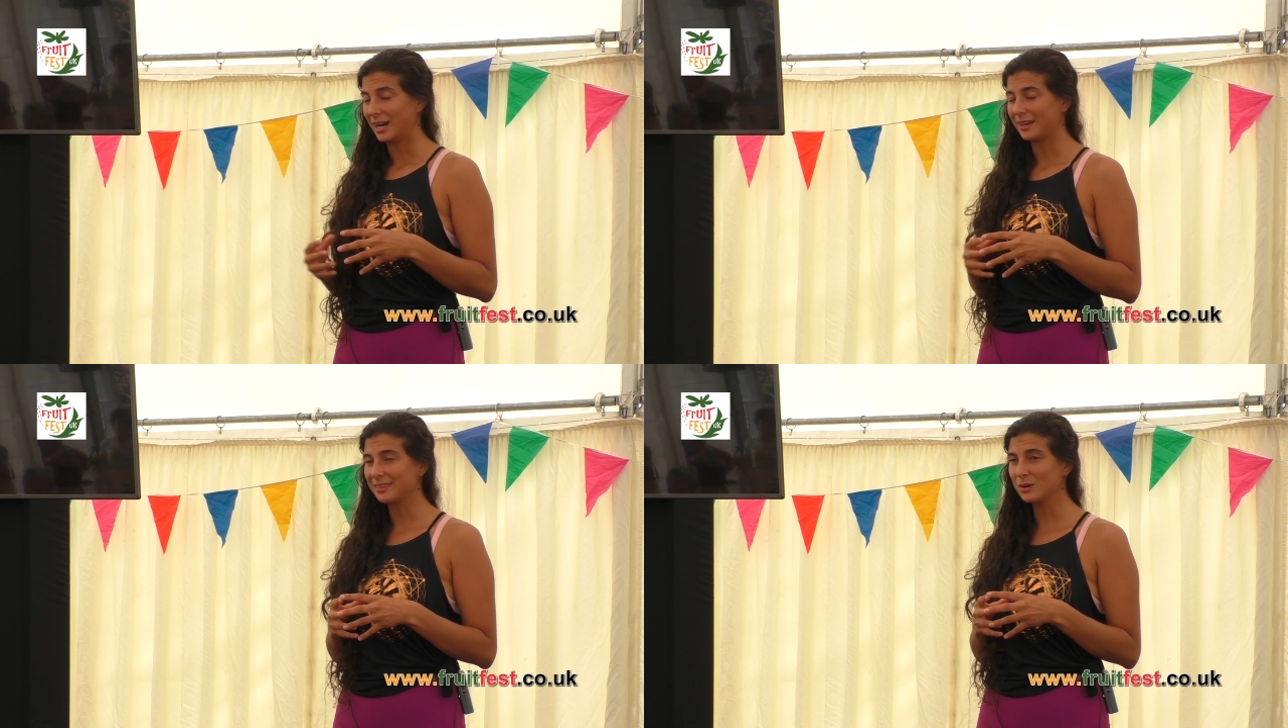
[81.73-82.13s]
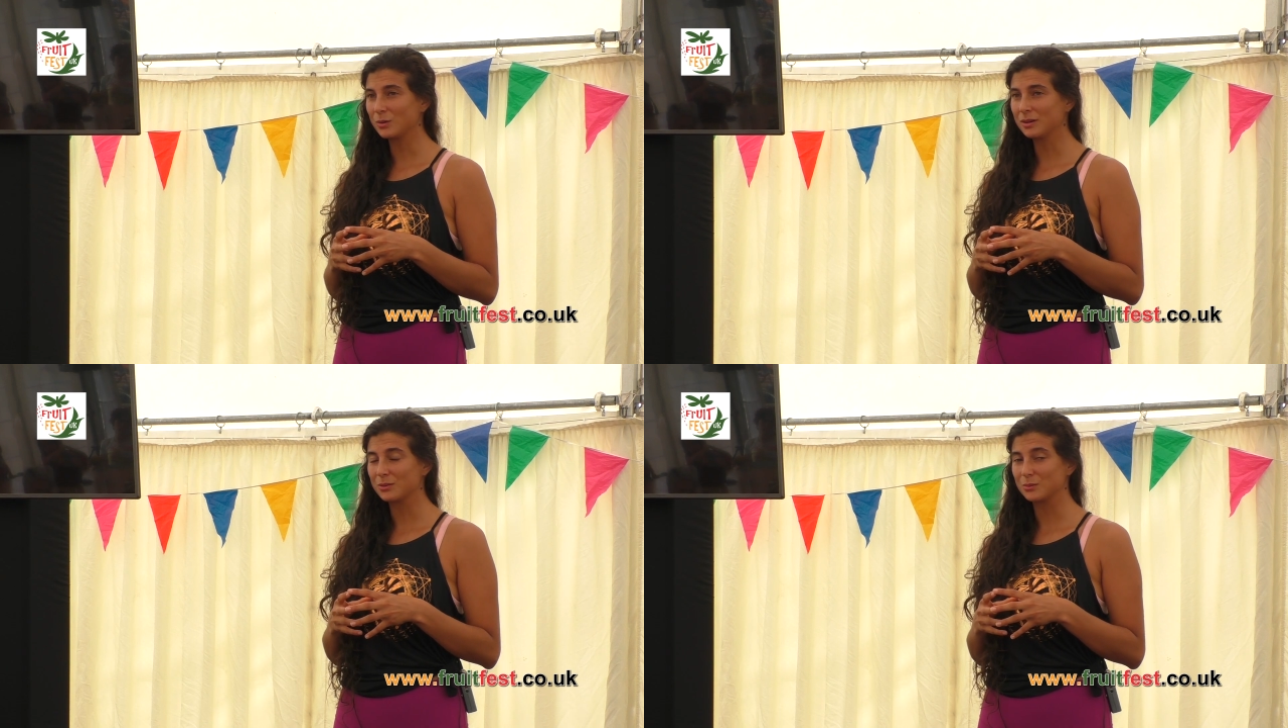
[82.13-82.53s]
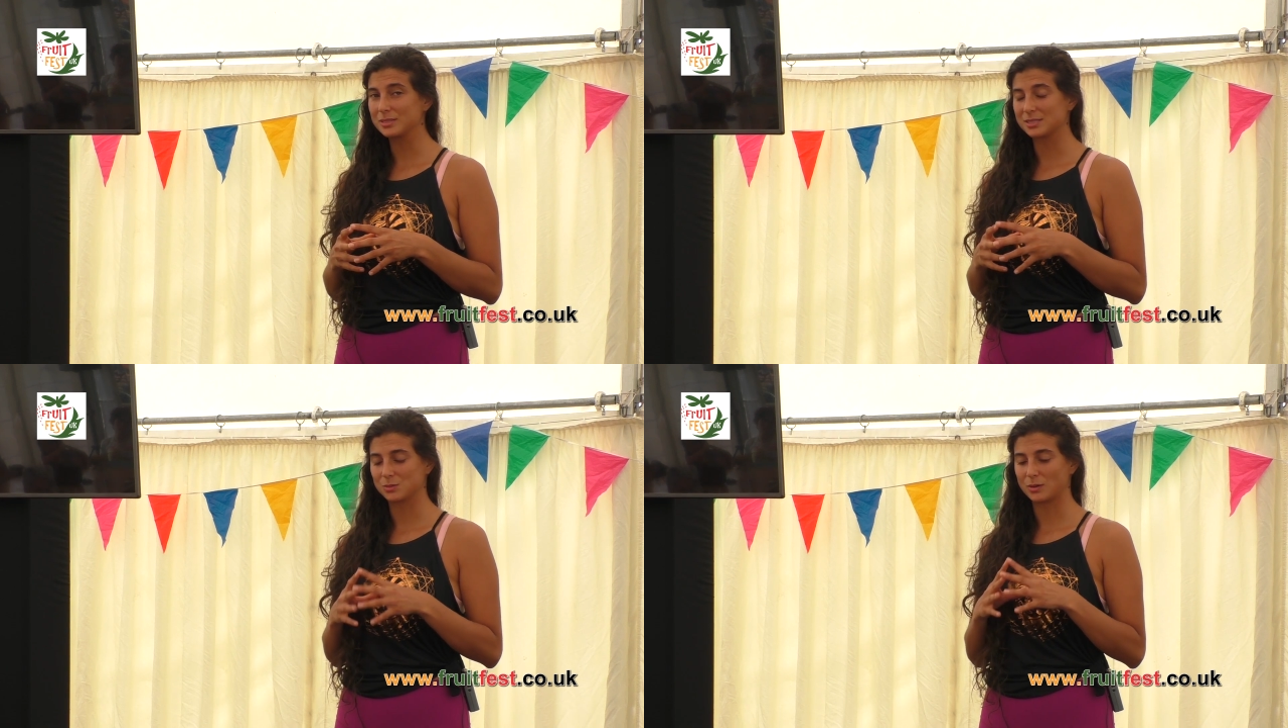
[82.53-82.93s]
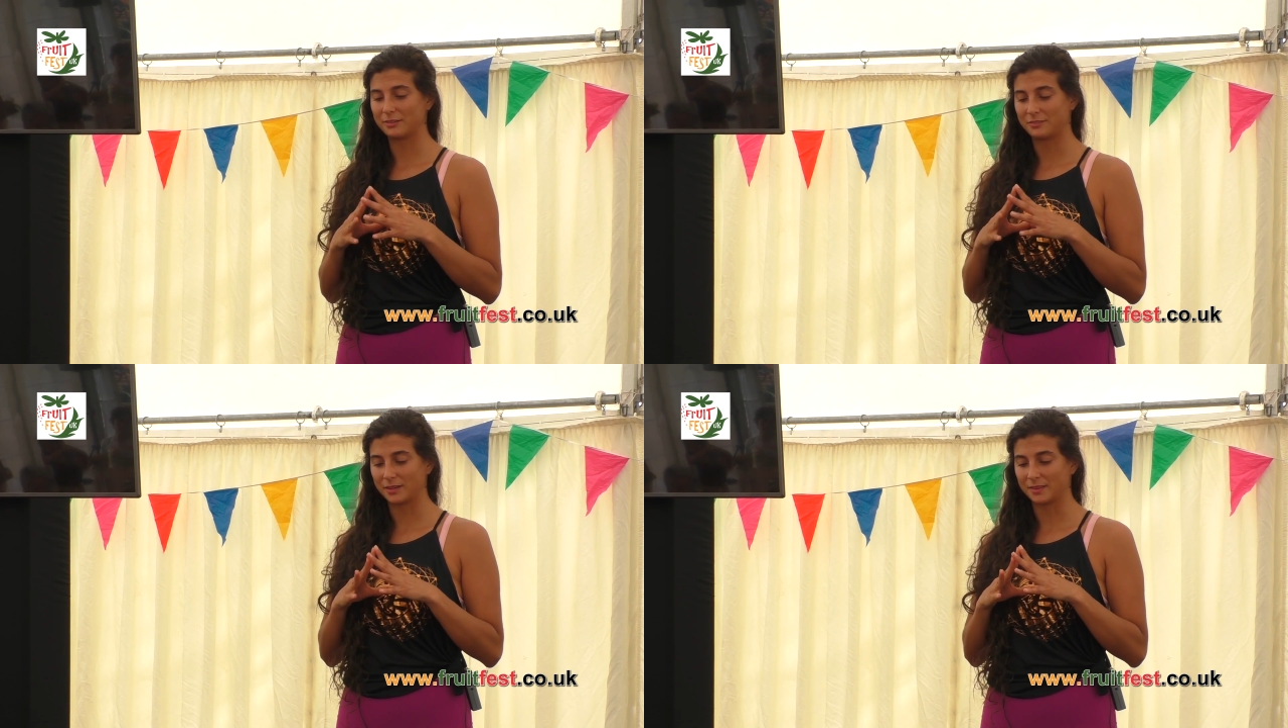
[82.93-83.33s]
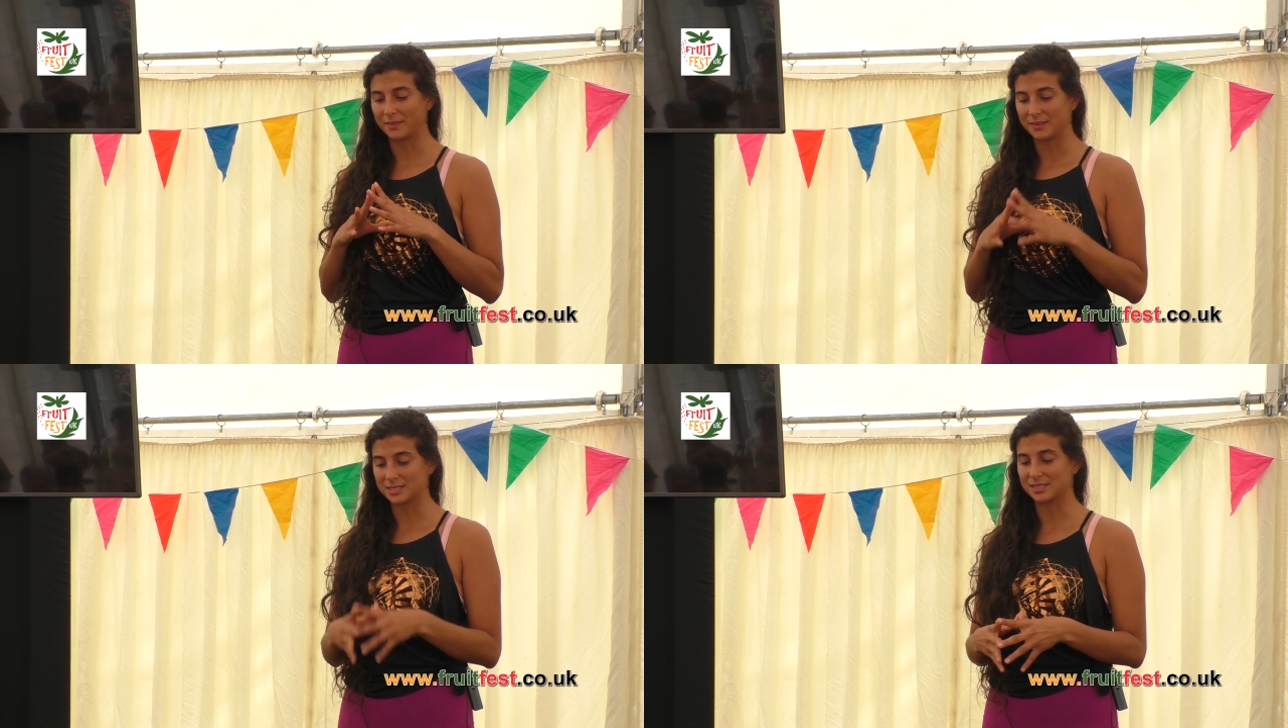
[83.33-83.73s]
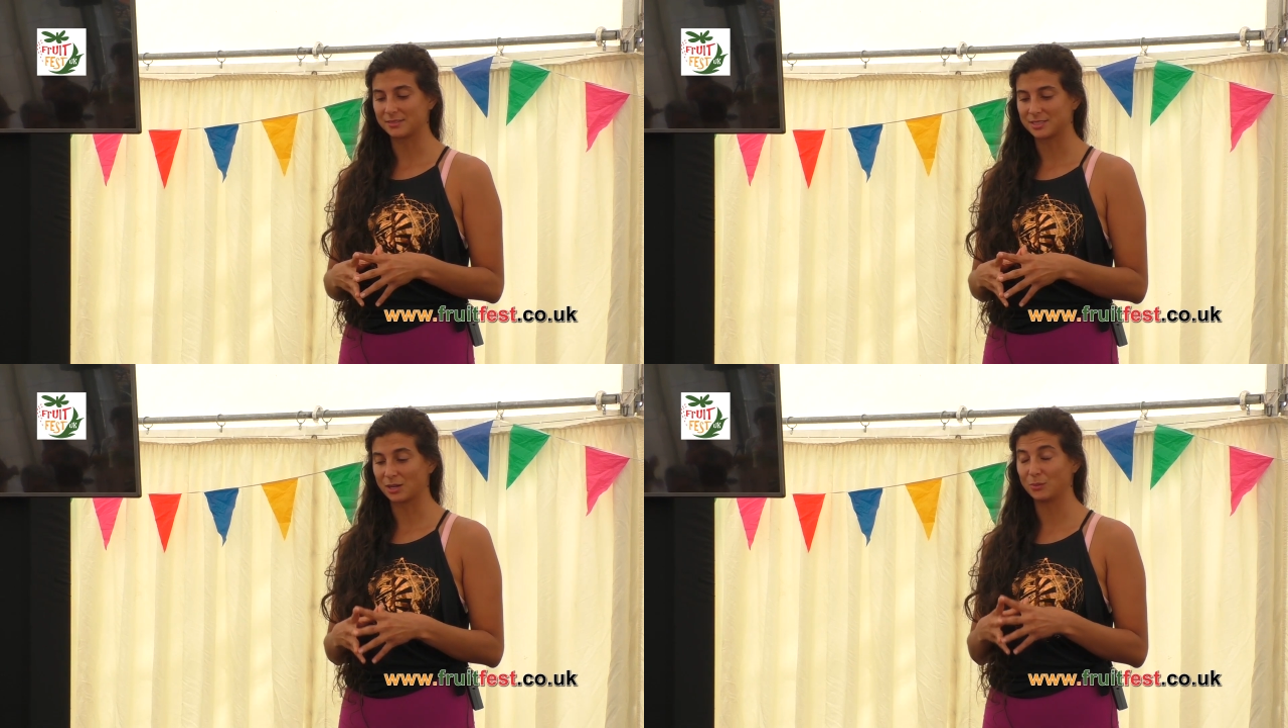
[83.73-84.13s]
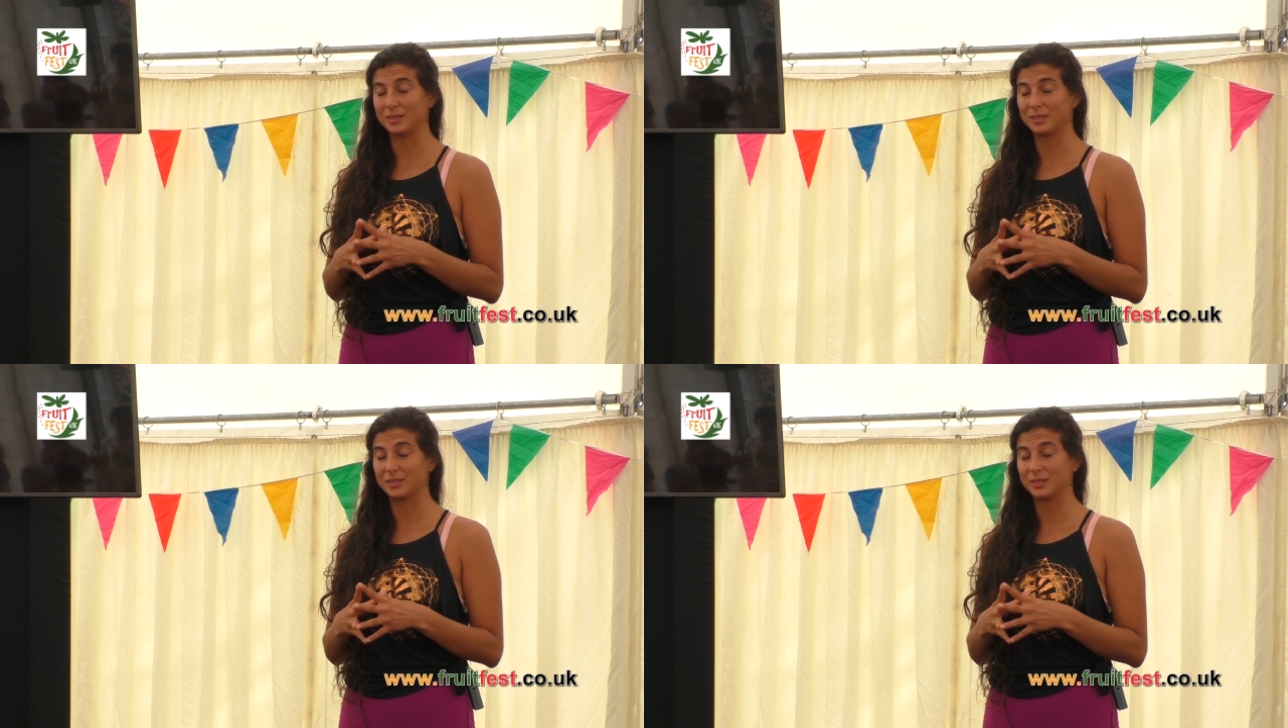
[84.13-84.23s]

I think one of the reasons why I feel that this lifestyle